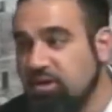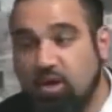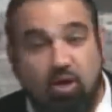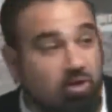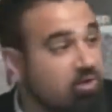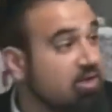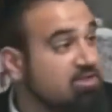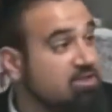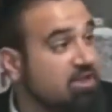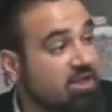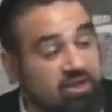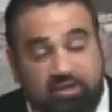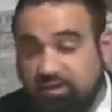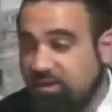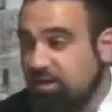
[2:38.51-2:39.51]
Yo,
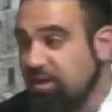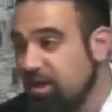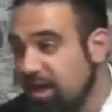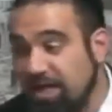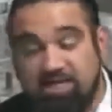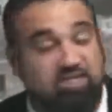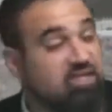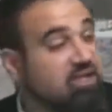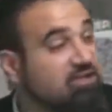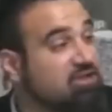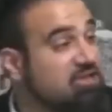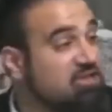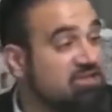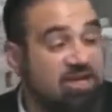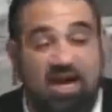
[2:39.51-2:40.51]
listen. I just
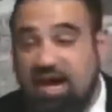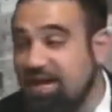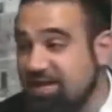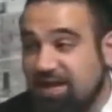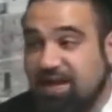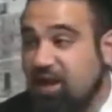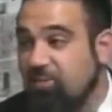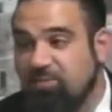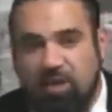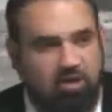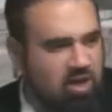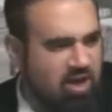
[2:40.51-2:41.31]
killed this guy. You gotta help me out.